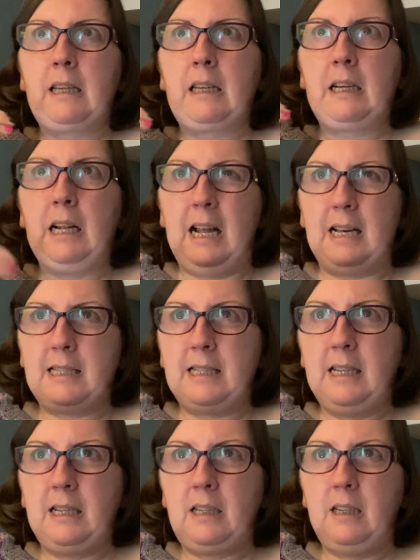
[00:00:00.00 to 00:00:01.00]

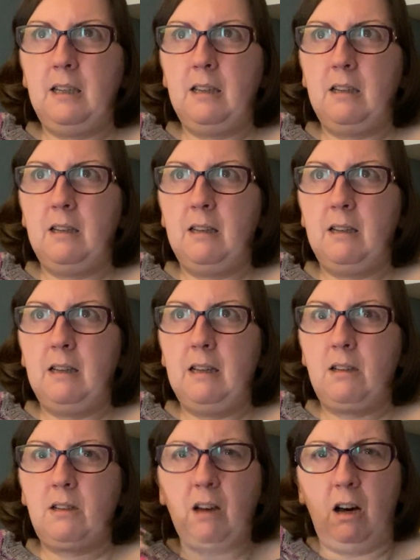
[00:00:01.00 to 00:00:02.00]
classic
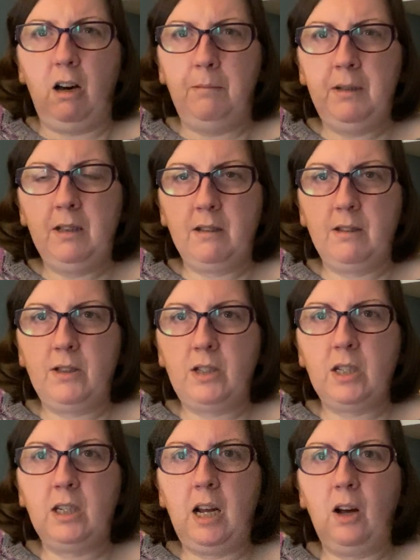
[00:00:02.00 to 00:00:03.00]
garments,
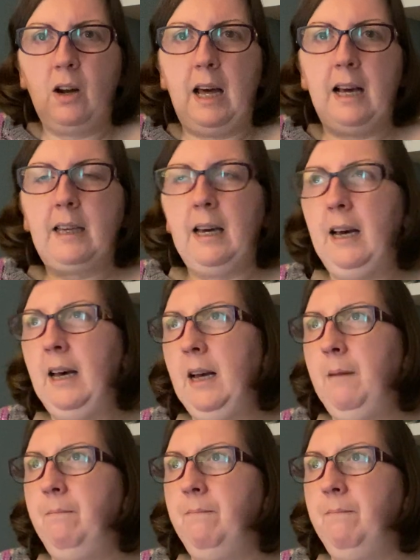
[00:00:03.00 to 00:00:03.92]
you know, like a